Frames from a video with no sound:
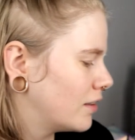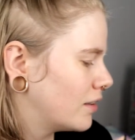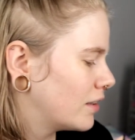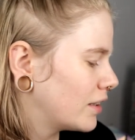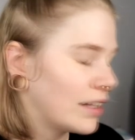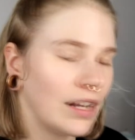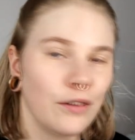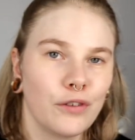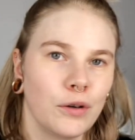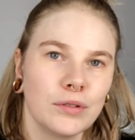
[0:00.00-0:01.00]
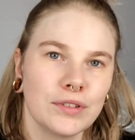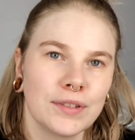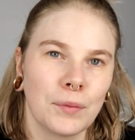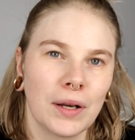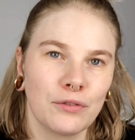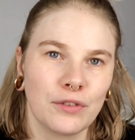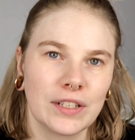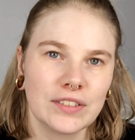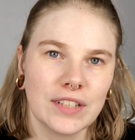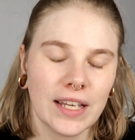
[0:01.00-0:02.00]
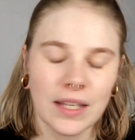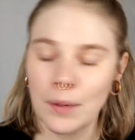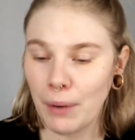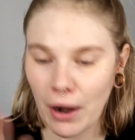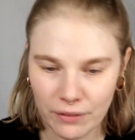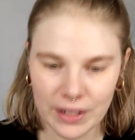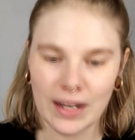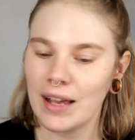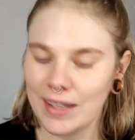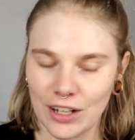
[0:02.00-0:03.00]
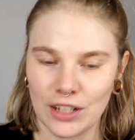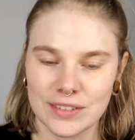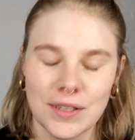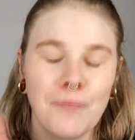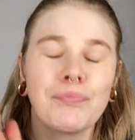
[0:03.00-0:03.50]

Can I focus on one thing today? Apparently I cannot.